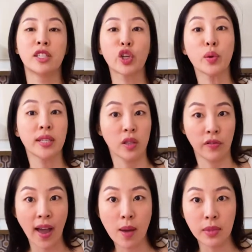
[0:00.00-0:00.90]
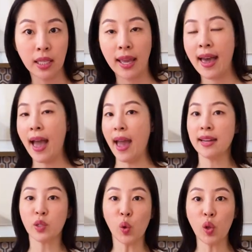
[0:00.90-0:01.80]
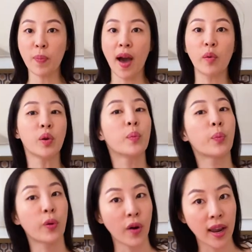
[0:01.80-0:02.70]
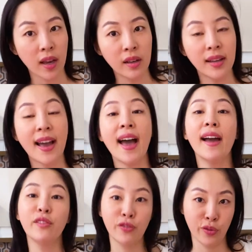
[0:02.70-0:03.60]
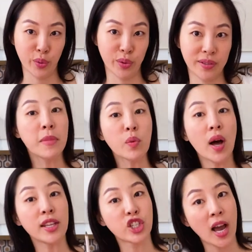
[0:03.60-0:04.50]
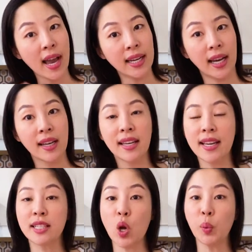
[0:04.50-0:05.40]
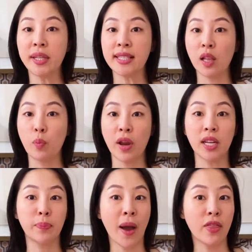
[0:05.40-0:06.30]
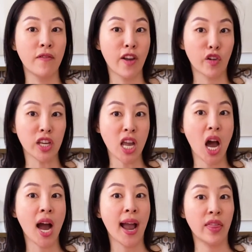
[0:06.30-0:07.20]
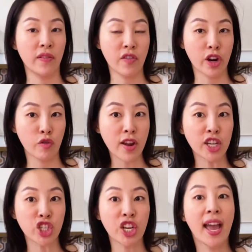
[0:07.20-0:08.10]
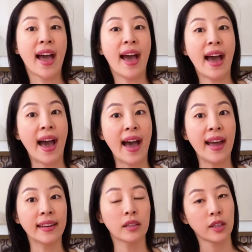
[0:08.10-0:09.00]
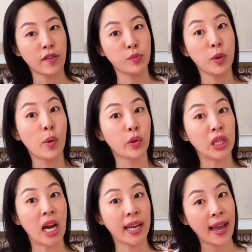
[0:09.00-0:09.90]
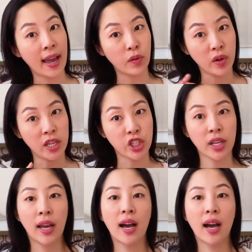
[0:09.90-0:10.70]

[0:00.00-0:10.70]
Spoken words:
to go see their family, and it's all about prayer and food. Meanwhile, in China, it's only celebrated by the very young and the very rich, and you have to be both young and rich,